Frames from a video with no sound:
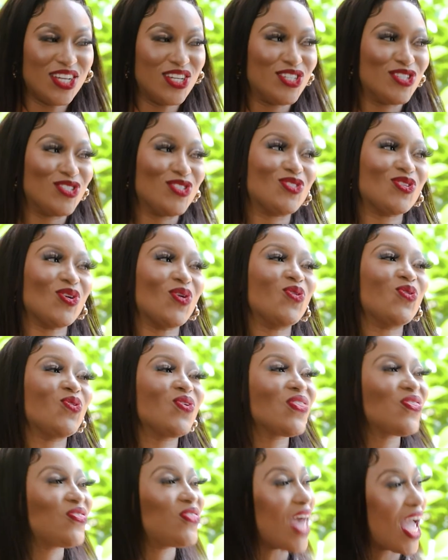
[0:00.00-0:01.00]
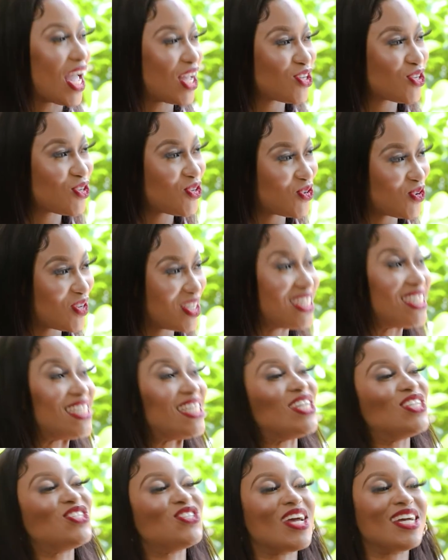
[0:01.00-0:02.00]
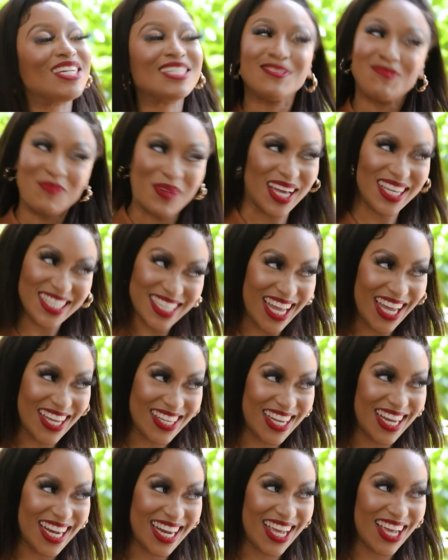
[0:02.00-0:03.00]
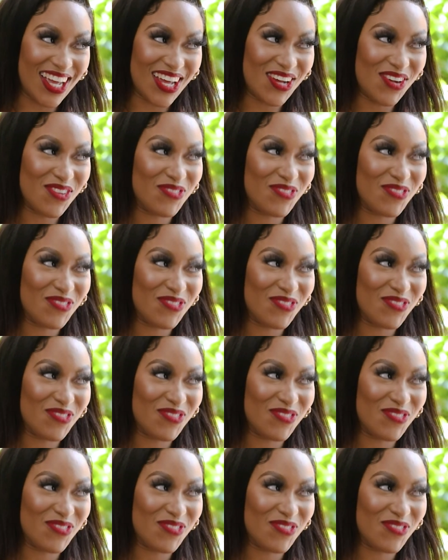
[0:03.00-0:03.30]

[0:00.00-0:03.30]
So thank you, DJ SPHEctacula,